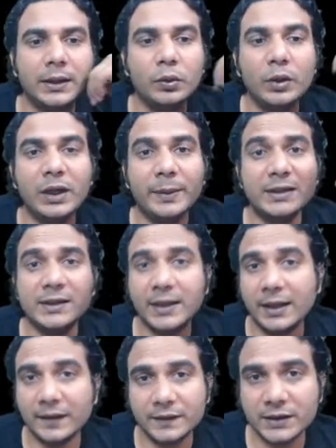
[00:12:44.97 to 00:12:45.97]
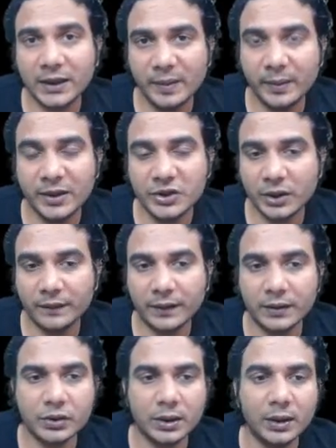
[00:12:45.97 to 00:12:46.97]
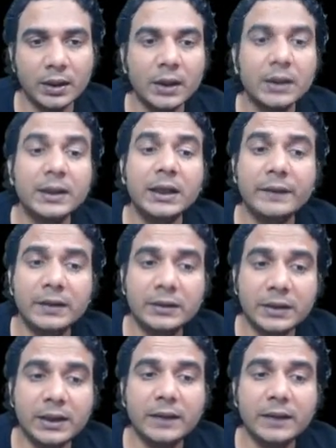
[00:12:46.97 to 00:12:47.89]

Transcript: two elements can have same image in a function. Even three,